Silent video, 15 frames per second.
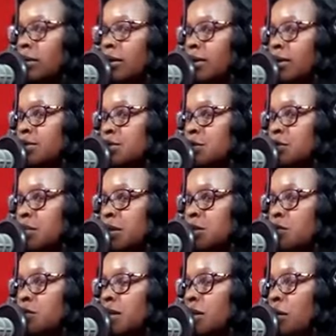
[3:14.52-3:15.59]
Also
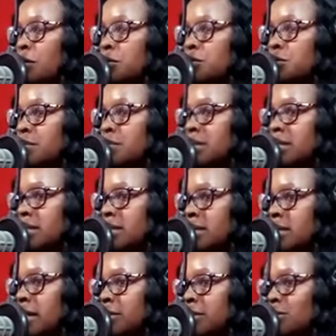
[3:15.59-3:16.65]
between October
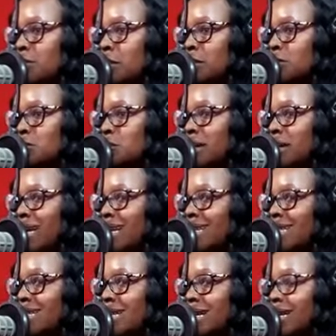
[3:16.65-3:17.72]
16 to October
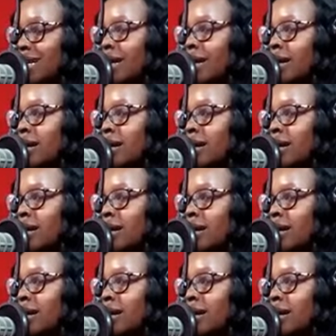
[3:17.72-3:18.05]
18,